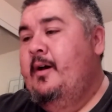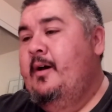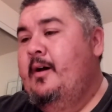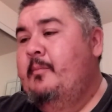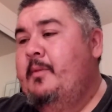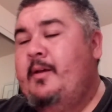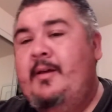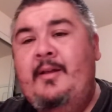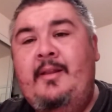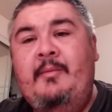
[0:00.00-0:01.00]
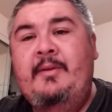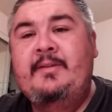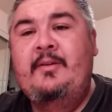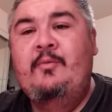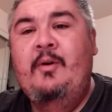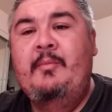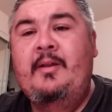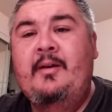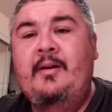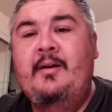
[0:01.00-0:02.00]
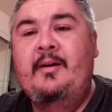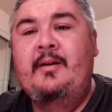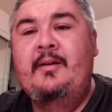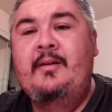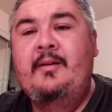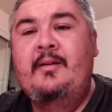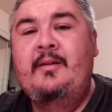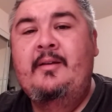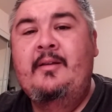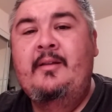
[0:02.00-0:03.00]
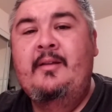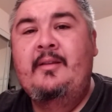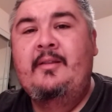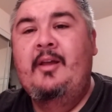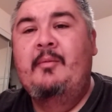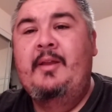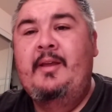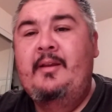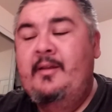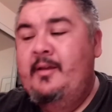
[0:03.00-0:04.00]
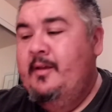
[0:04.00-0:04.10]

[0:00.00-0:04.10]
Let me see who I'm gonna nominate.